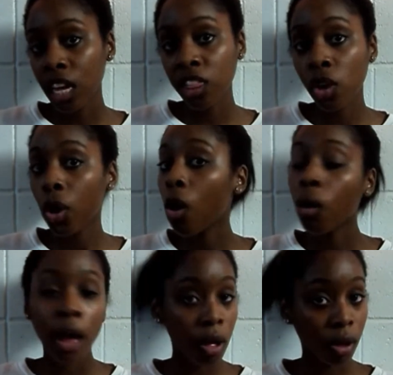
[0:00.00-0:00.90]
I thought all
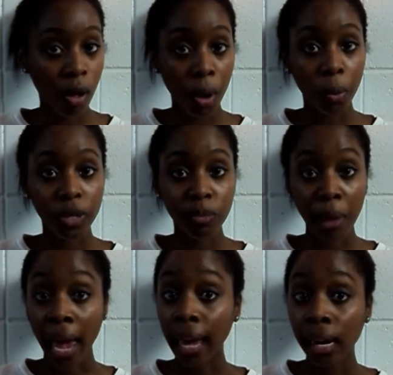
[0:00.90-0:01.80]
alcohol was
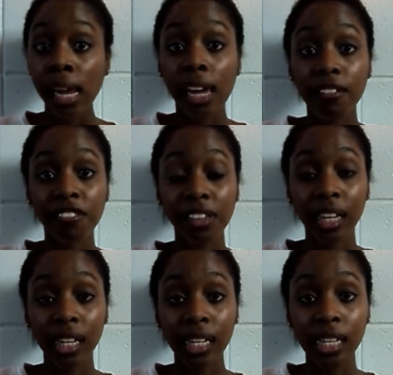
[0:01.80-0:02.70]
bad. If
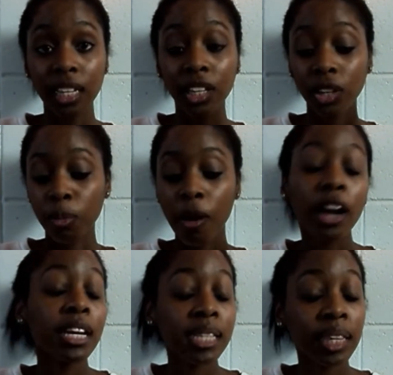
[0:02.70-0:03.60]
your
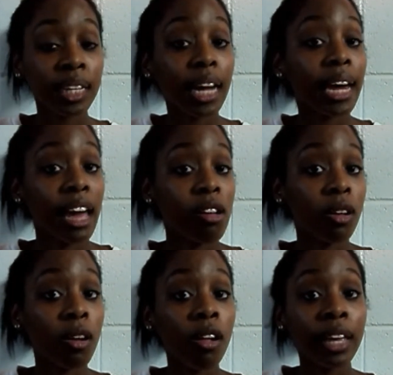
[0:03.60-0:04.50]
product said that it had
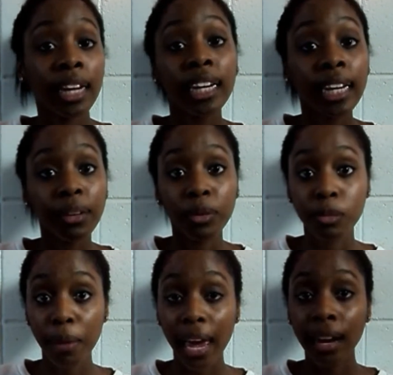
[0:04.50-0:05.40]
alcohol in it, it was
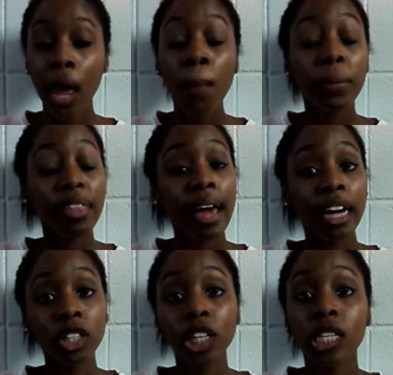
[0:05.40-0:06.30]
bad. But that
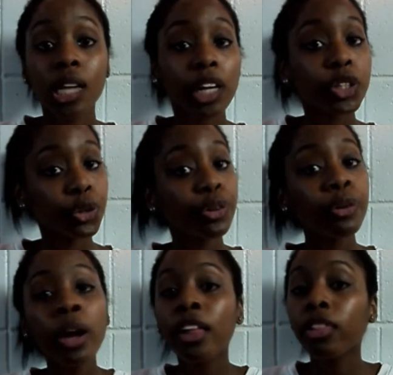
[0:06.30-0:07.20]
actually is not true.
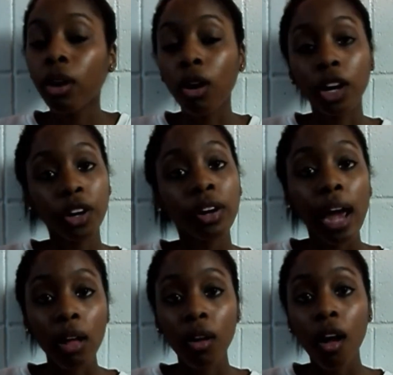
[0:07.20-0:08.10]
There are good
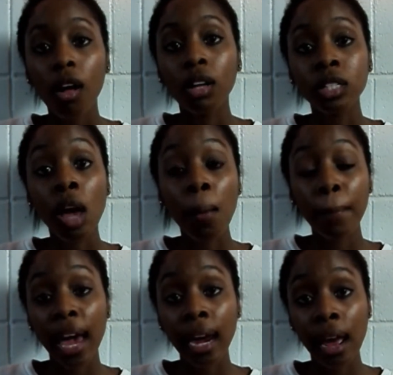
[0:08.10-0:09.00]
alcohols,
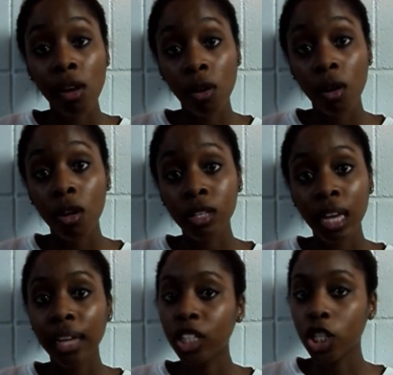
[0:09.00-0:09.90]
bad alcohols,
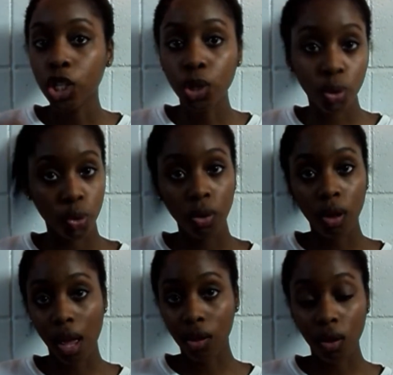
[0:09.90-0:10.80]
and just neutral
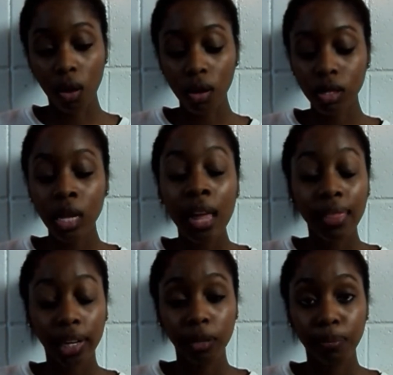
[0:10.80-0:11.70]
alcohols
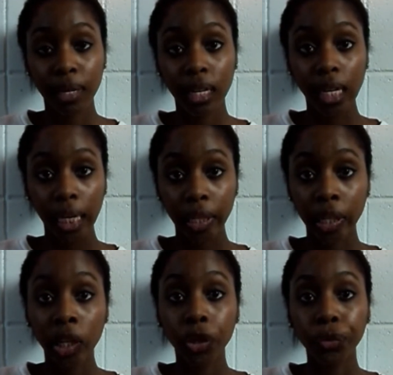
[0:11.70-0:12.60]
that could be in
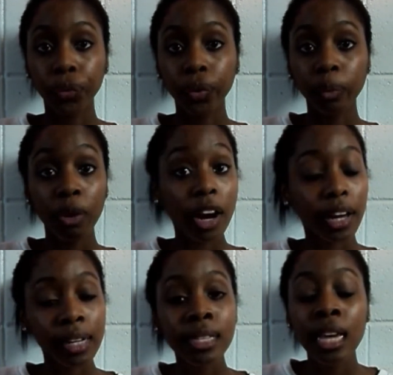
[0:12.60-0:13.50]
your
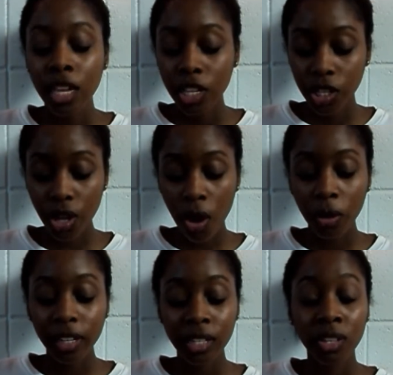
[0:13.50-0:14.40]
products. So
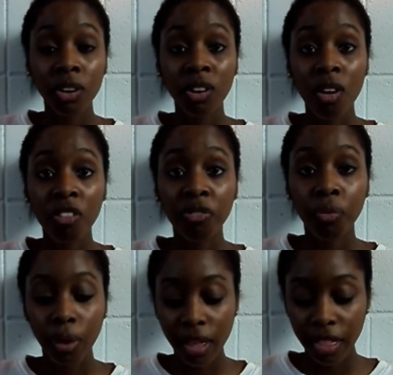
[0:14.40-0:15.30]
let's start off
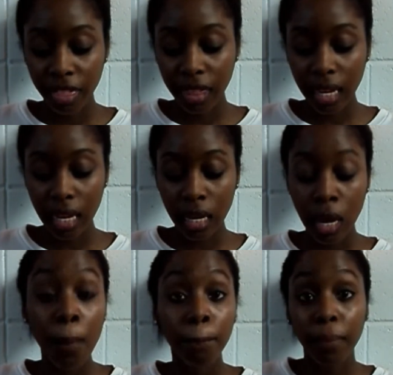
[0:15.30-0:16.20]
with the
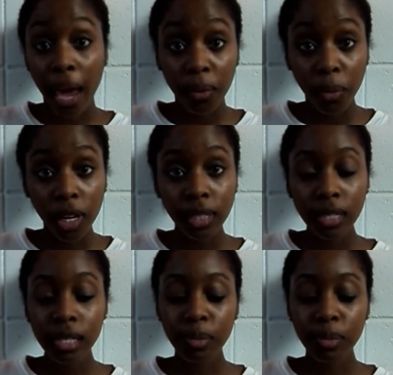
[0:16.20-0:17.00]
bad ones.